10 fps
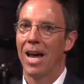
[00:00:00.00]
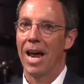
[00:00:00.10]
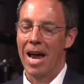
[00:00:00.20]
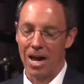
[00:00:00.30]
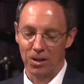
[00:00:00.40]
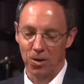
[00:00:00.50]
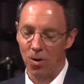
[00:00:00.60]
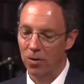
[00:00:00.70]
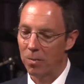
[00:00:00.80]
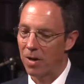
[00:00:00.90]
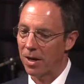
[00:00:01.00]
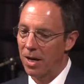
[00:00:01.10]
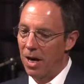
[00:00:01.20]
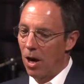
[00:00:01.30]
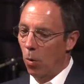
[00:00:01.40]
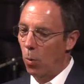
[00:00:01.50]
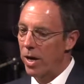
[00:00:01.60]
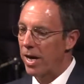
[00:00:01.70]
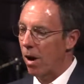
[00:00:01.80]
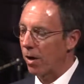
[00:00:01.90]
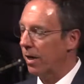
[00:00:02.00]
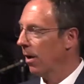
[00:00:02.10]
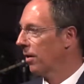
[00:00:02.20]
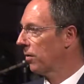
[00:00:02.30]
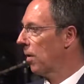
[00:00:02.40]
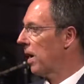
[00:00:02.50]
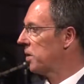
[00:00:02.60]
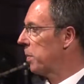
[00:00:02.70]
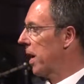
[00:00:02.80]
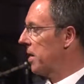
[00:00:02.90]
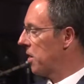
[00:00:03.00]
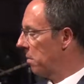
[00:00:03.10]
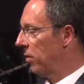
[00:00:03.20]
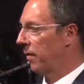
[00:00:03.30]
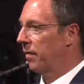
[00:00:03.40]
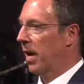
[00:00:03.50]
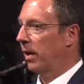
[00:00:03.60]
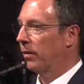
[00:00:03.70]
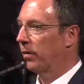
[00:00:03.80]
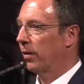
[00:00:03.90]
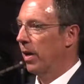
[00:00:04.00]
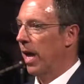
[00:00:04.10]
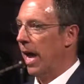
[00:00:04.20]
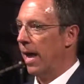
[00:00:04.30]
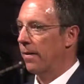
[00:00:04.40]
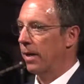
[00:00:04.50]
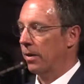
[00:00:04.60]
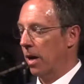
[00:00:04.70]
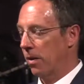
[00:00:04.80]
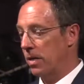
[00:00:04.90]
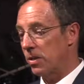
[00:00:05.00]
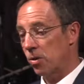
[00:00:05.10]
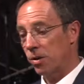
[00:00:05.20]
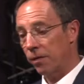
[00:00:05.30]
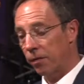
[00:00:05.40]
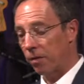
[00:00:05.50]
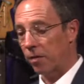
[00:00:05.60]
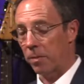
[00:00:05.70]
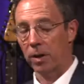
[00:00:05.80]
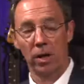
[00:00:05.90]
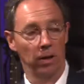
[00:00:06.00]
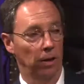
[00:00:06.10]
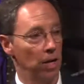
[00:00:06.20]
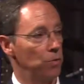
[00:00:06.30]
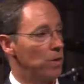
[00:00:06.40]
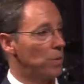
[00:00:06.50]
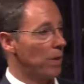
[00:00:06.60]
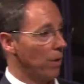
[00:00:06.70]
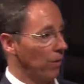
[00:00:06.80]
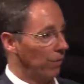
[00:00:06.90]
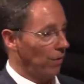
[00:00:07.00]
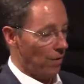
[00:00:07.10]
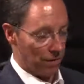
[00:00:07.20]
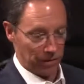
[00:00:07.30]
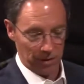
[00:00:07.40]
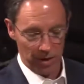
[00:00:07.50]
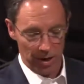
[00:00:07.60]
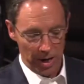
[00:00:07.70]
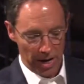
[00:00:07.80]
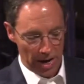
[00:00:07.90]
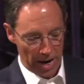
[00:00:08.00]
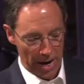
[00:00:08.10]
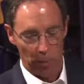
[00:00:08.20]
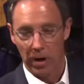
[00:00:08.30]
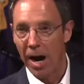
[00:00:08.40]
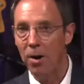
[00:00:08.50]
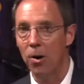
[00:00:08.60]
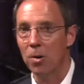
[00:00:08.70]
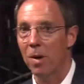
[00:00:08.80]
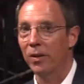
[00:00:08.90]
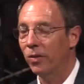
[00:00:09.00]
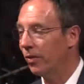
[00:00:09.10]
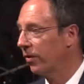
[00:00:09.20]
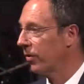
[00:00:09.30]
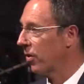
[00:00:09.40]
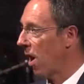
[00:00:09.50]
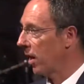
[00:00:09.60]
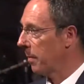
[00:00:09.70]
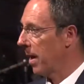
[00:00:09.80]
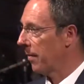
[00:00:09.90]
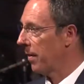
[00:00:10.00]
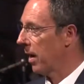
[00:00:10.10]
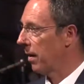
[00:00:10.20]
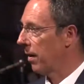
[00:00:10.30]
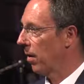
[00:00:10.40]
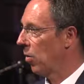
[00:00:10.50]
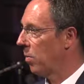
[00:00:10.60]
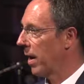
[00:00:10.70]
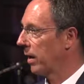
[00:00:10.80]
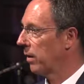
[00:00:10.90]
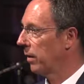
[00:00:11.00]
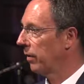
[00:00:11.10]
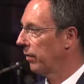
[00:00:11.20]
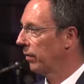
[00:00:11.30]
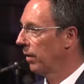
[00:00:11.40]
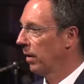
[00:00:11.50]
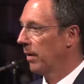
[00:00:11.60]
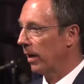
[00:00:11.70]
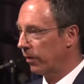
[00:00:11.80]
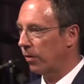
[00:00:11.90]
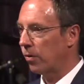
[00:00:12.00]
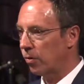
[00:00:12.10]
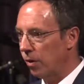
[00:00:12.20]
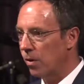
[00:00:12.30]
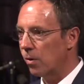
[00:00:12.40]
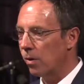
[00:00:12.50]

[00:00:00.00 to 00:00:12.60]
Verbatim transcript: and told them that we are characterized by a number of things and that uh, these are different from the countries we go to serve. And when I heard my sister talk about that, I thought, oh my goodness, that's so true.